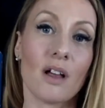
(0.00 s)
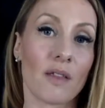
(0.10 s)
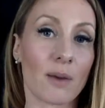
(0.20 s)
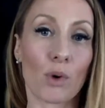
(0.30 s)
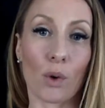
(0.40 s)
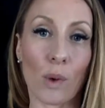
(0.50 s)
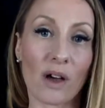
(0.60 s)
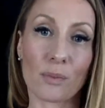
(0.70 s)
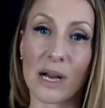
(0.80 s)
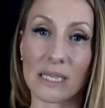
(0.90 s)
like, more
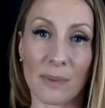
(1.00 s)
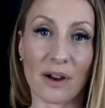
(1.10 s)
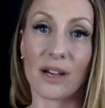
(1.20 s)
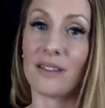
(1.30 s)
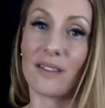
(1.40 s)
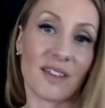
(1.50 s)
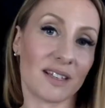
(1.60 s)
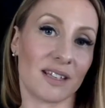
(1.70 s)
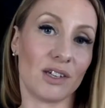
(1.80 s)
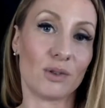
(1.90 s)
wealth, prosperity, the things
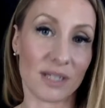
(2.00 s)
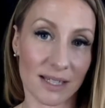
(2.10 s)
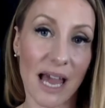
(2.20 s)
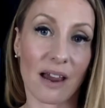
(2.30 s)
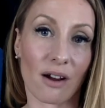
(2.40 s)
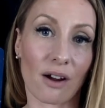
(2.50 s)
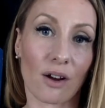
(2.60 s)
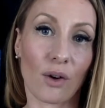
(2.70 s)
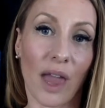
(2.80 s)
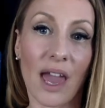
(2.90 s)
that you desire,
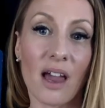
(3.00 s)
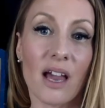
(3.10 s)
okay?